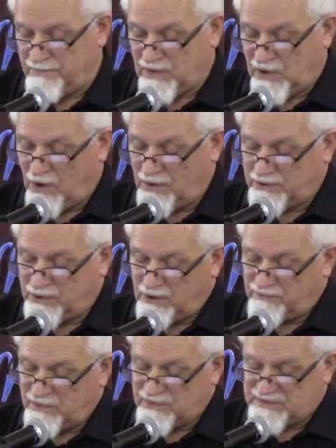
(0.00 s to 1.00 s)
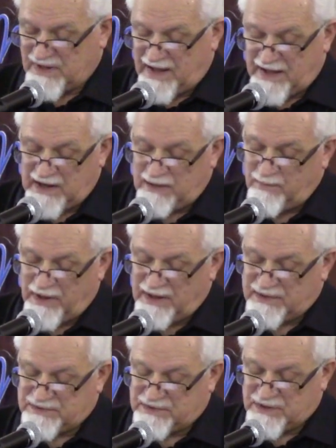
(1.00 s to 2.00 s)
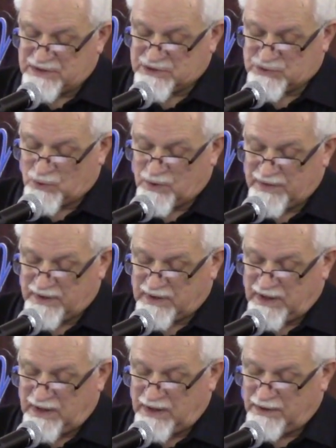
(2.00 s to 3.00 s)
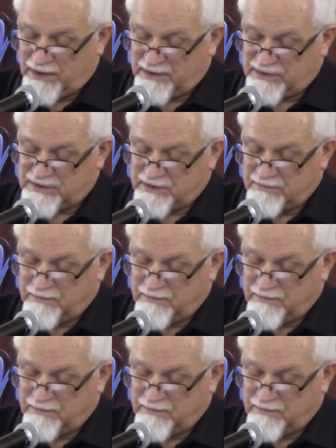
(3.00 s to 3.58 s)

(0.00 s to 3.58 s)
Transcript: God could have used any means to destroy the Canaanites,